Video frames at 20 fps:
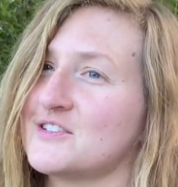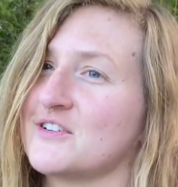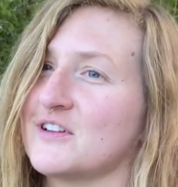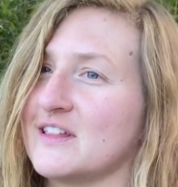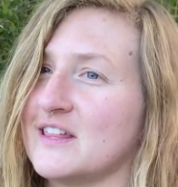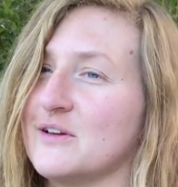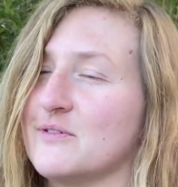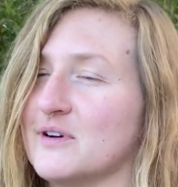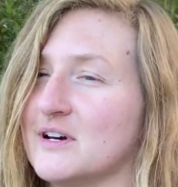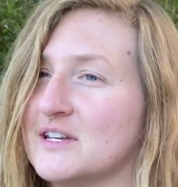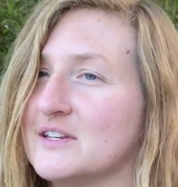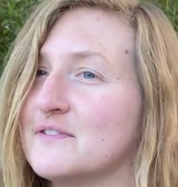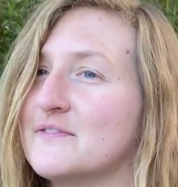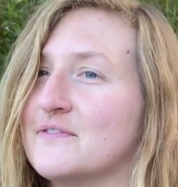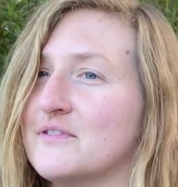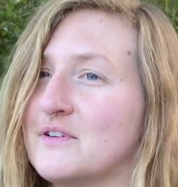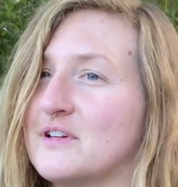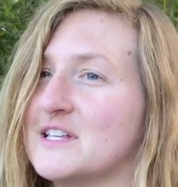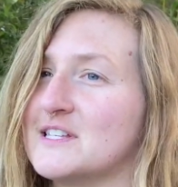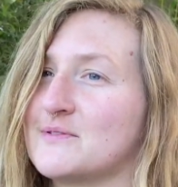really
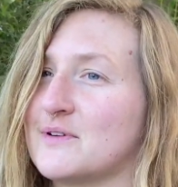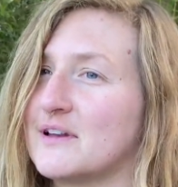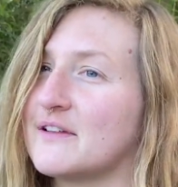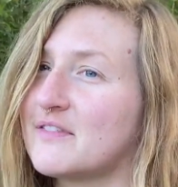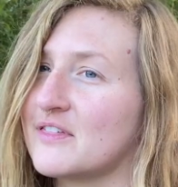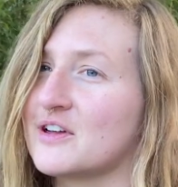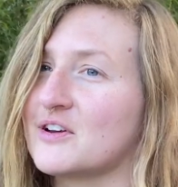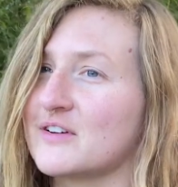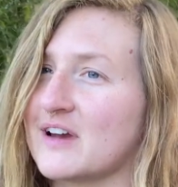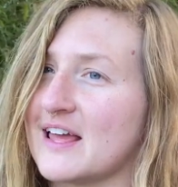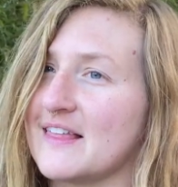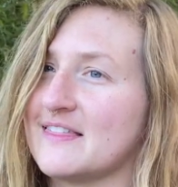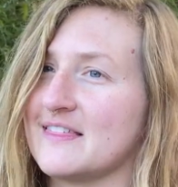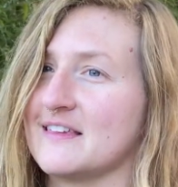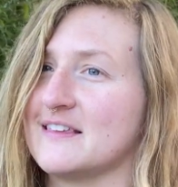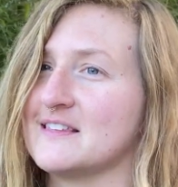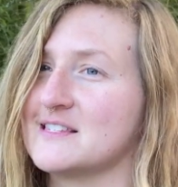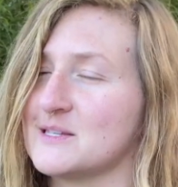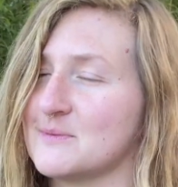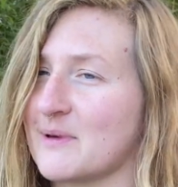wonderful. It's one of the great
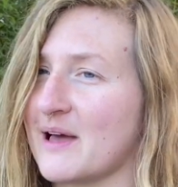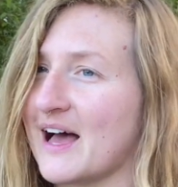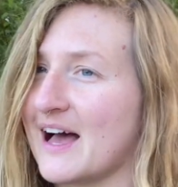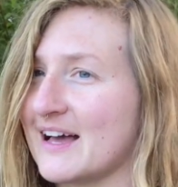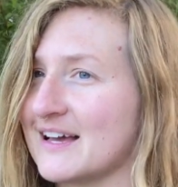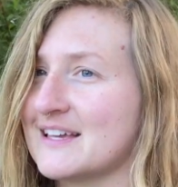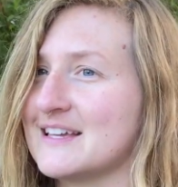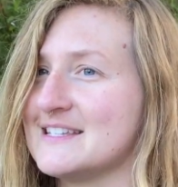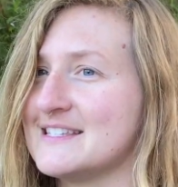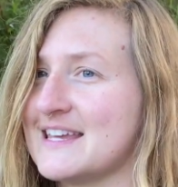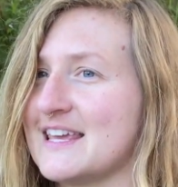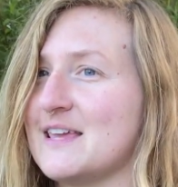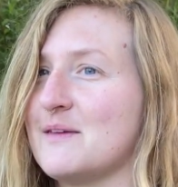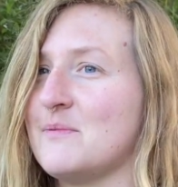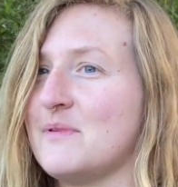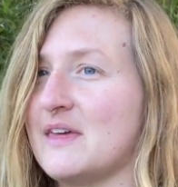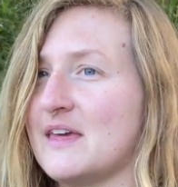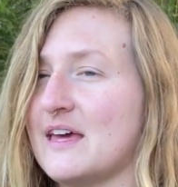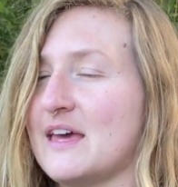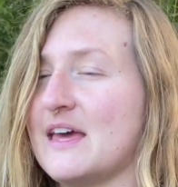things about
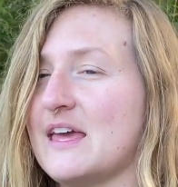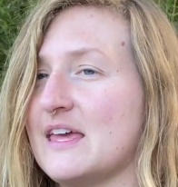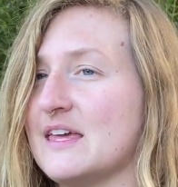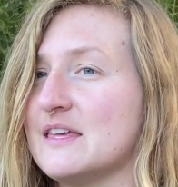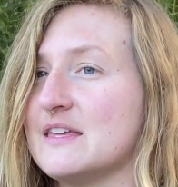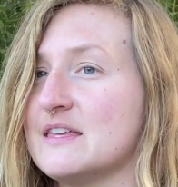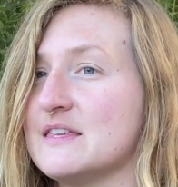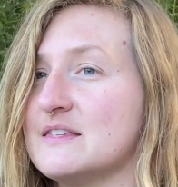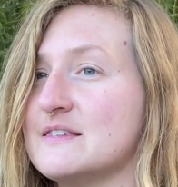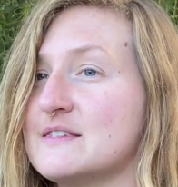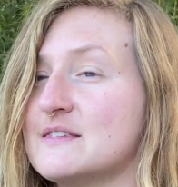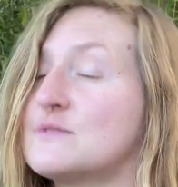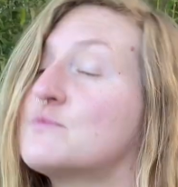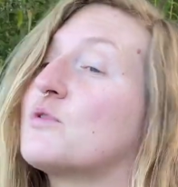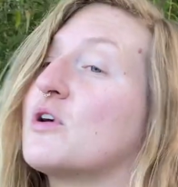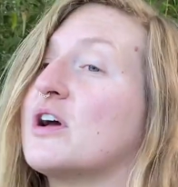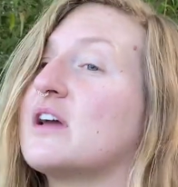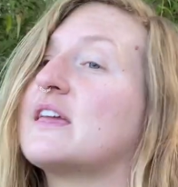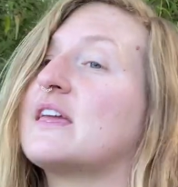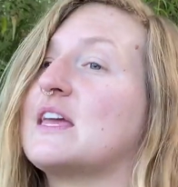academia is
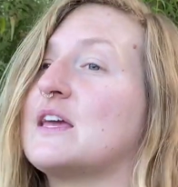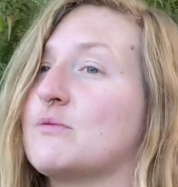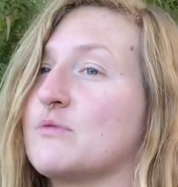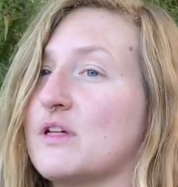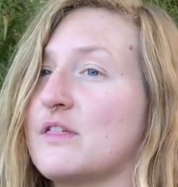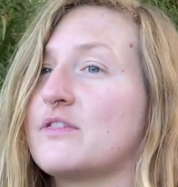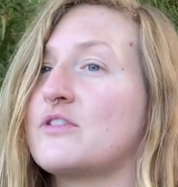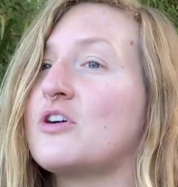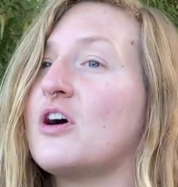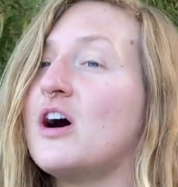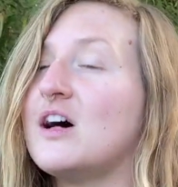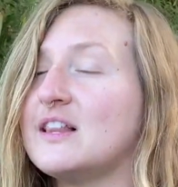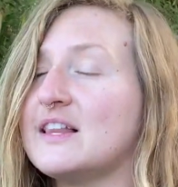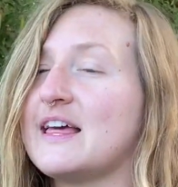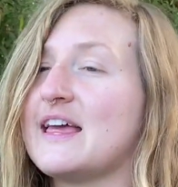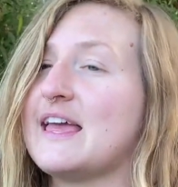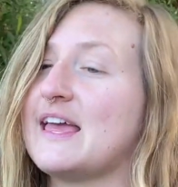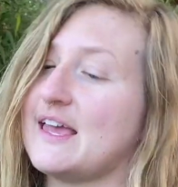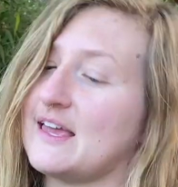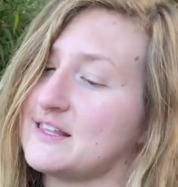working with
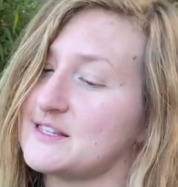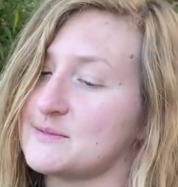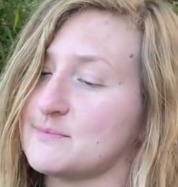colleagues,